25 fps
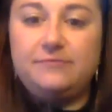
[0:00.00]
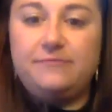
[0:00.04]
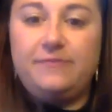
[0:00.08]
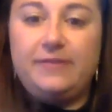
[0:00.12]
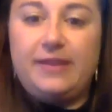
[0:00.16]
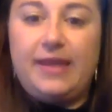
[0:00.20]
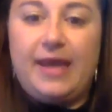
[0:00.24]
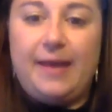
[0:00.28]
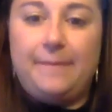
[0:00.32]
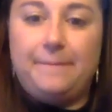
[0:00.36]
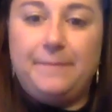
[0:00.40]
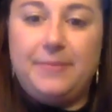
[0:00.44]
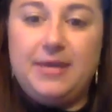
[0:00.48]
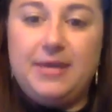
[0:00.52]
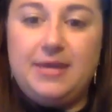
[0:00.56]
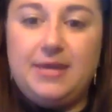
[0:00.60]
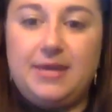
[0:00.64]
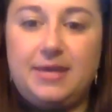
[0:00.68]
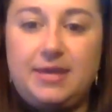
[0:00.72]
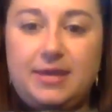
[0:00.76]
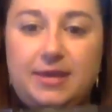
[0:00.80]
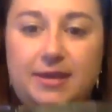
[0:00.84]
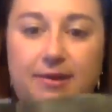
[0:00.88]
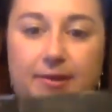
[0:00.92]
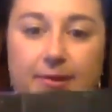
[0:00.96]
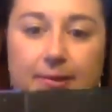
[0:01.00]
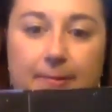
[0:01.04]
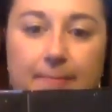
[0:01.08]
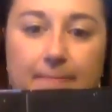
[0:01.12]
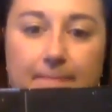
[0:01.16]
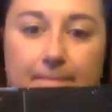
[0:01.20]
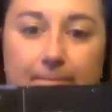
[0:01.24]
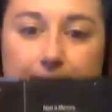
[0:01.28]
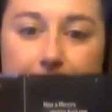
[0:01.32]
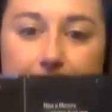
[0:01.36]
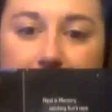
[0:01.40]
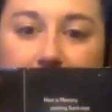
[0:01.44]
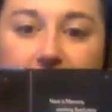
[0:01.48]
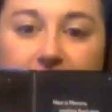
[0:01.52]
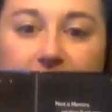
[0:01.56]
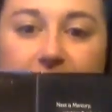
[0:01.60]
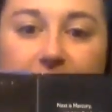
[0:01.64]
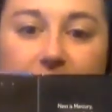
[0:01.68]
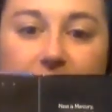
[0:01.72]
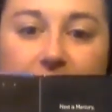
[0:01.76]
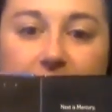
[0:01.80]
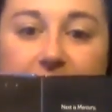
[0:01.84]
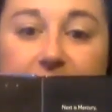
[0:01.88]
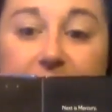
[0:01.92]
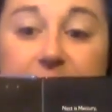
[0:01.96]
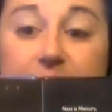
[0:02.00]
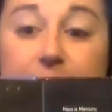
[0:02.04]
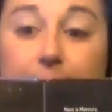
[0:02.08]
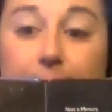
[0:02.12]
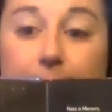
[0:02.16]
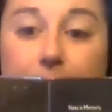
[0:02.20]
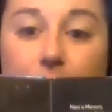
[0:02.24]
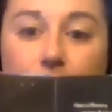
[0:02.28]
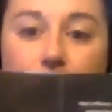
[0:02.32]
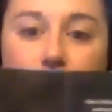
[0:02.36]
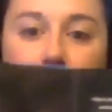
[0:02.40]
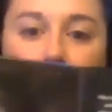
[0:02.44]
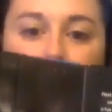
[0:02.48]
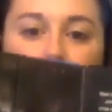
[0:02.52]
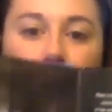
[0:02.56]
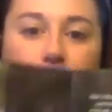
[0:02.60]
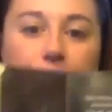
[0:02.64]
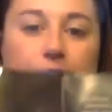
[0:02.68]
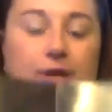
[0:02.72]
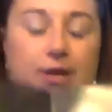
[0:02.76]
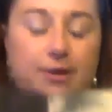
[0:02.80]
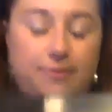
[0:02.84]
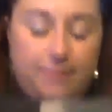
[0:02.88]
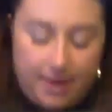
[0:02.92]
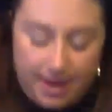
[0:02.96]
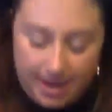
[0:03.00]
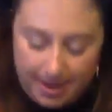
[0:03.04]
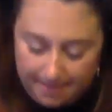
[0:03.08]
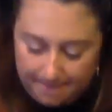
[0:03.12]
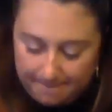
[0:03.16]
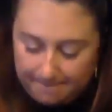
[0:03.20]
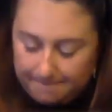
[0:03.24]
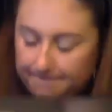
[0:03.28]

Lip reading: flappy here. Here is Mercury, right?